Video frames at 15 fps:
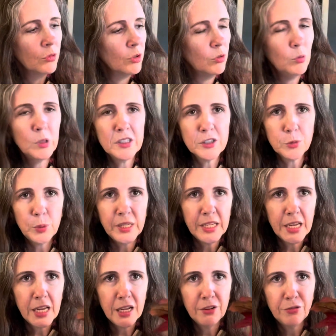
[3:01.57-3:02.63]
once we
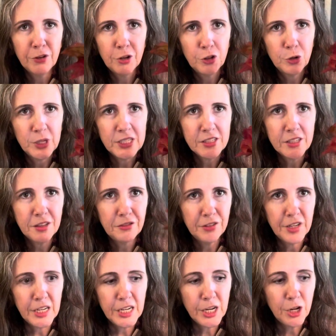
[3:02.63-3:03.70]
get further into the
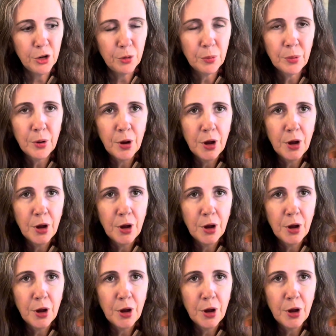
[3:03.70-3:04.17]
video.